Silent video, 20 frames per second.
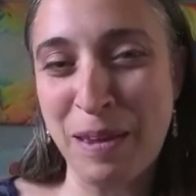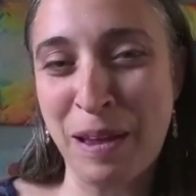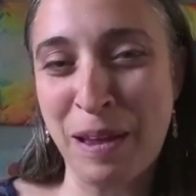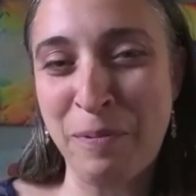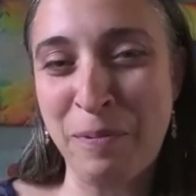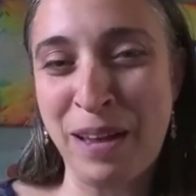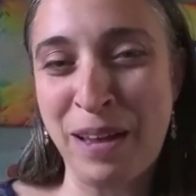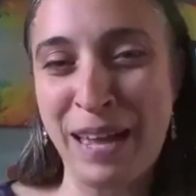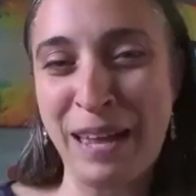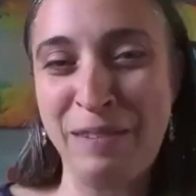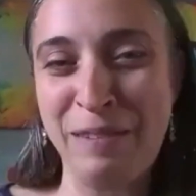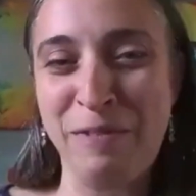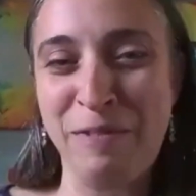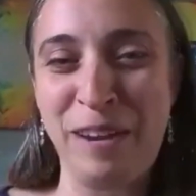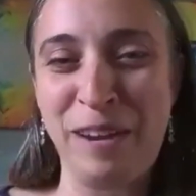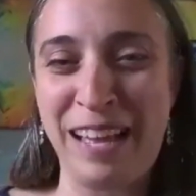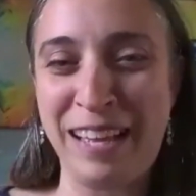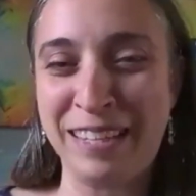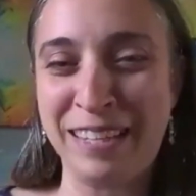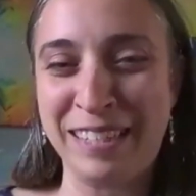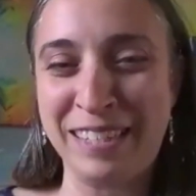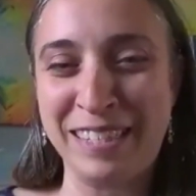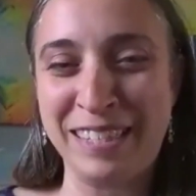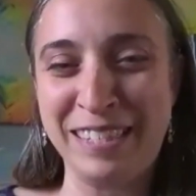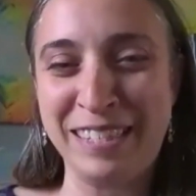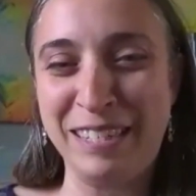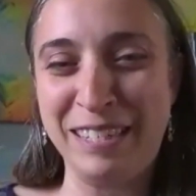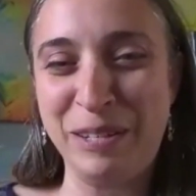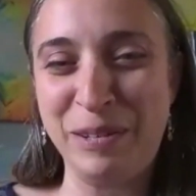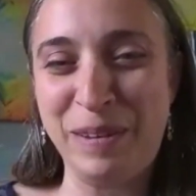What kind of reactions
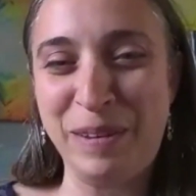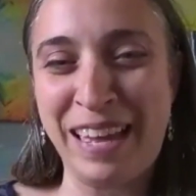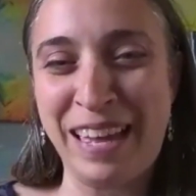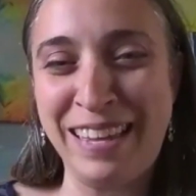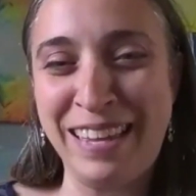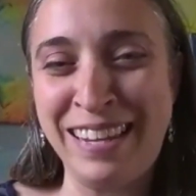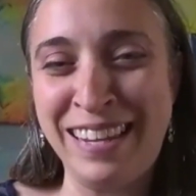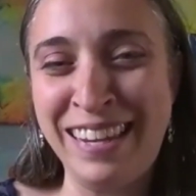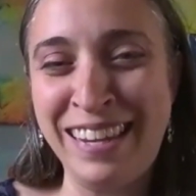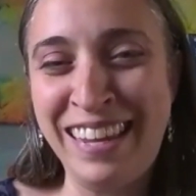did you get?